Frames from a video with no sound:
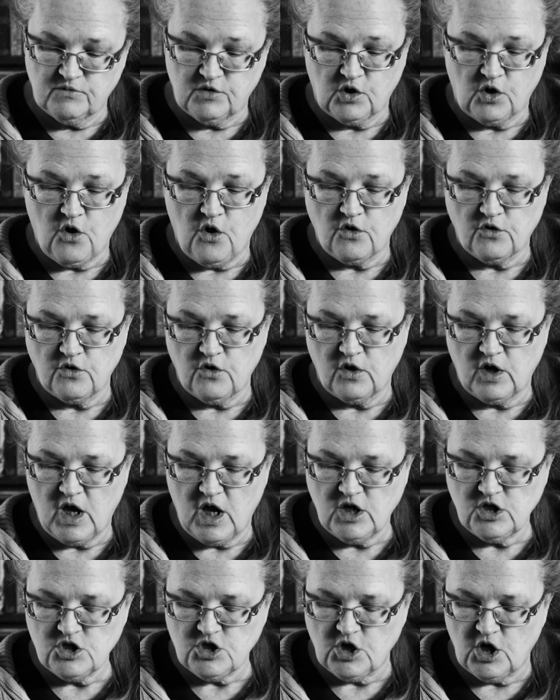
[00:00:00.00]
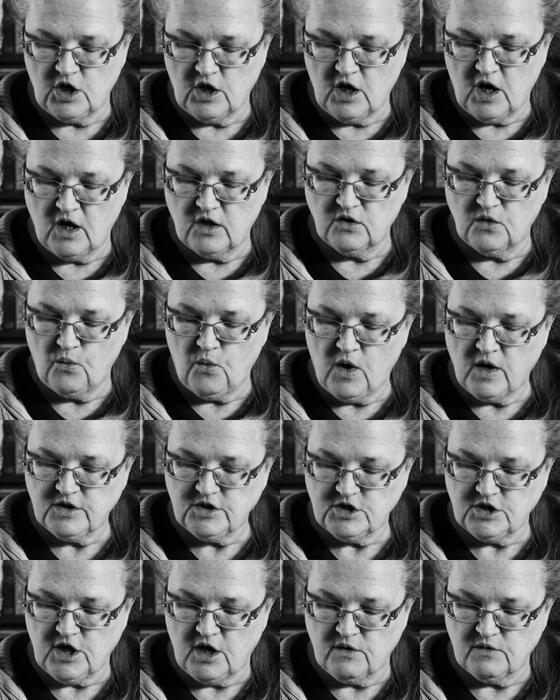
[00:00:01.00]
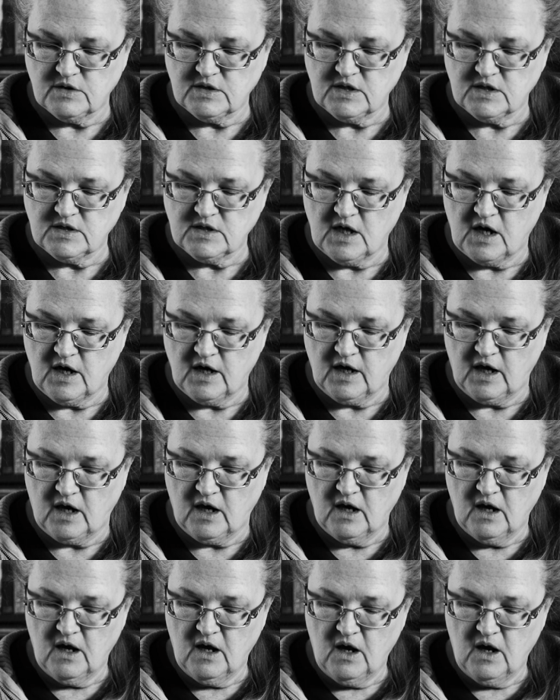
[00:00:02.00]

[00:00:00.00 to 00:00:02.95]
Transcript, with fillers: the congregation, and the Watchtower Society